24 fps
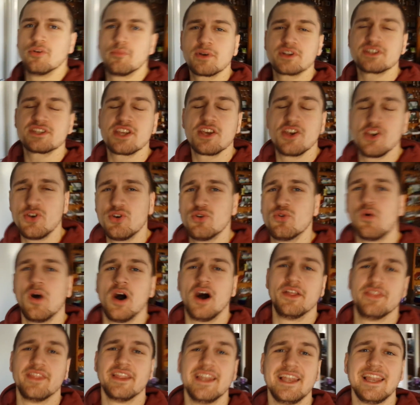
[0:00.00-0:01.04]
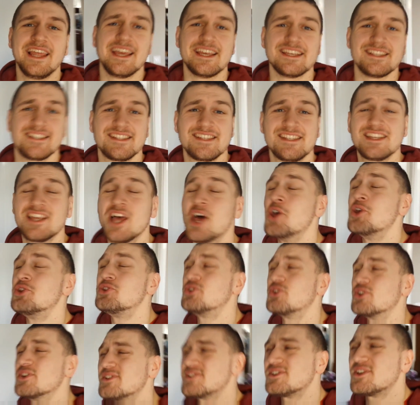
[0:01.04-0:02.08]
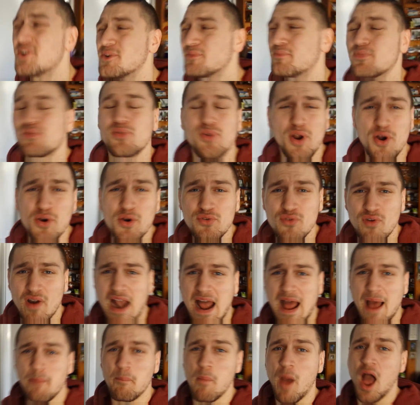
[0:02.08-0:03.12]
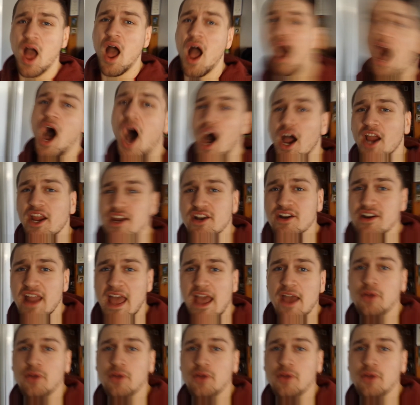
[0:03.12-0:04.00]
Number 2 on the list. Does your program iron